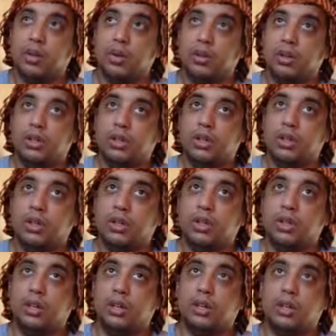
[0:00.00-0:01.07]

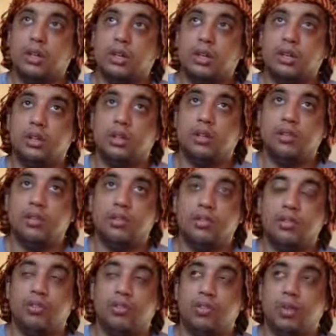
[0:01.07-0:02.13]
the
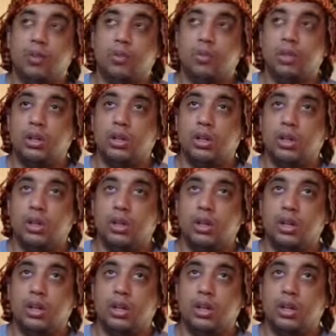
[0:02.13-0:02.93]
servant of God will